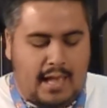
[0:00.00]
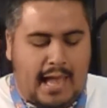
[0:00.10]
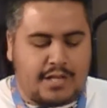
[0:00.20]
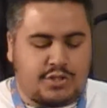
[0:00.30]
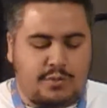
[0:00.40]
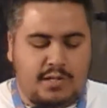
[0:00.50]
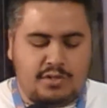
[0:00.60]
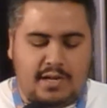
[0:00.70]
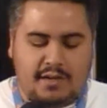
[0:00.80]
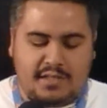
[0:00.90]
As soon as
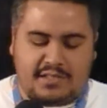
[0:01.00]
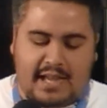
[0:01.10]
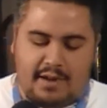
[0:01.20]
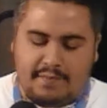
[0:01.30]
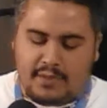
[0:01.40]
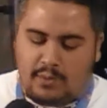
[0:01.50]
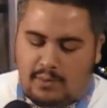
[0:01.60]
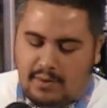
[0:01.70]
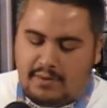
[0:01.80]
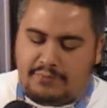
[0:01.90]
you hear the sound of the
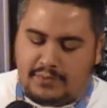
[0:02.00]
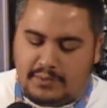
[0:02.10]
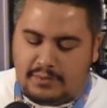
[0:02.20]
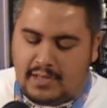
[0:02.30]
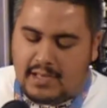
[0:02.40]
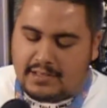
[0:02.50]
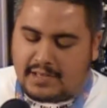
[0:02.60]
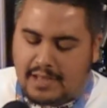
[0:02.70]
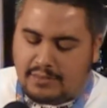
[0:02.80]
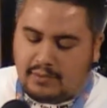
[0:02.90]
horn, flute,
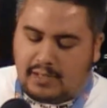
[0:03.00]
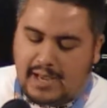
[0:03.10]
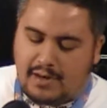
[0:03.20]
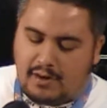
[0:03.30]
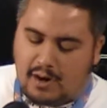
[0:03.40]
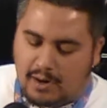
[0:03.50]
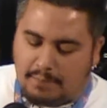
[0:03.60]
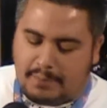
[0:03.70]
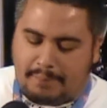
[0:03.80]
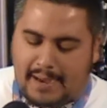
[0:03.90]
zither, lyre,
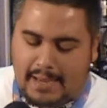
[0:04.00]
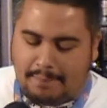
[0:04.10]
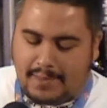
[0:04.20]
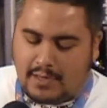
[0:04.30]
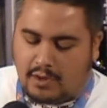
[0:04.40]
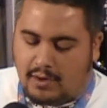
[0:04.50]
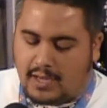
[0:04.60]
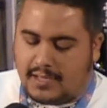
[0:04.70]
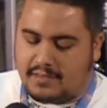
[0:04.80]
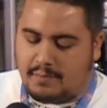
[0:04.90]
harp, pipe, and all
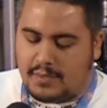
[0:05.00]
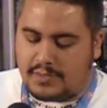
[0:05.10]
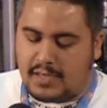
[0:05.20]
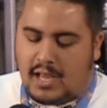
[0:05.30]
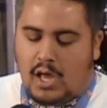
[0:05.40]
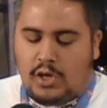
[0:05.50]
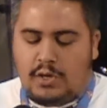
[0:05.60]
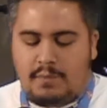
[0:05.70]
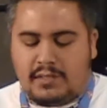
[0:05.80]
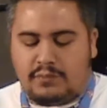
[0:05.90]
kinds of music,
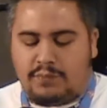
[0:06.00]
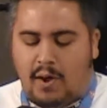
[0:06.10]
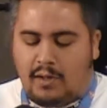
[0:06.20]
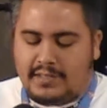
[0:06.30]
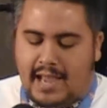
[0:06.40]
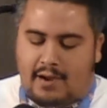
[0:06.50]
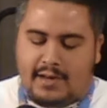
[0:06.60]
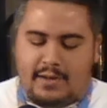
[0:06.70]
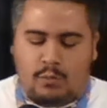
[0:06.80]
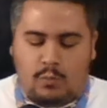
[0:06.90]
you must fall down
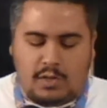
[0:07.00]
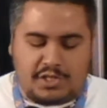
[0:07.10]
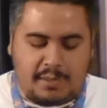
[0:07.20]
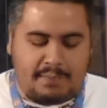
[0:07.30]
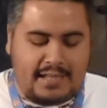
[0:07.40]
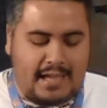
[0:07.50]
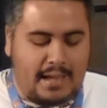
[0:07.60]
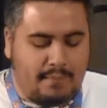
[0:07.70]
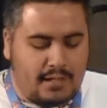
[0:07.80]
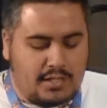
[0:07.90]
and worship the
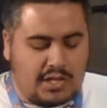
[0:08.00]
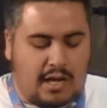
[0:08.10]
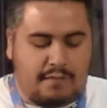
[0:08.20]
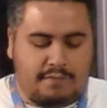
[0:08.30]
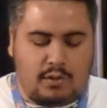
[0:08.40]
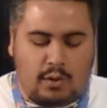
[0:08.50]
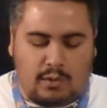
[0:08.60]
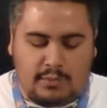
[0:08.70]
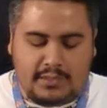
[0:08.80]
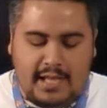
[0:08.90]
image of
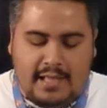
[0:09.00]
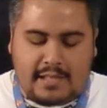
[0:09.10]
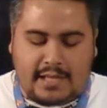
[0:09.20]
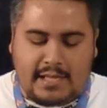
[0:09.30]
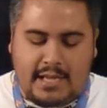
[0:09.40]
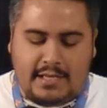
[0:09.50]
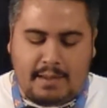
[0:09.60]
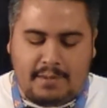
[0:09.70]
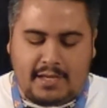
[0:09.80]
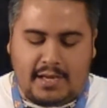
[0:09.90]
gold that King
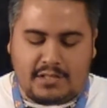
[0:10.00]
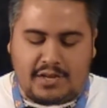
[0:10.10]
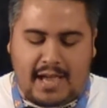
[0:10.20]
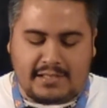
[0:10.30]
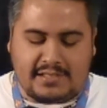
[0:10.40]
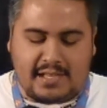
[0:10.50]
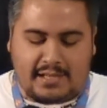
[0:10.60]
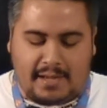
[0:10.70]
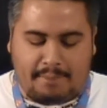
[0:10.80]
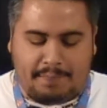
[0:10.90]
Nebuchadnezzar has set
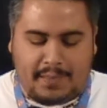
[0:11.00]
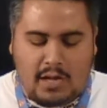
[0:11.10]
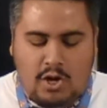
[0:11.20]
up.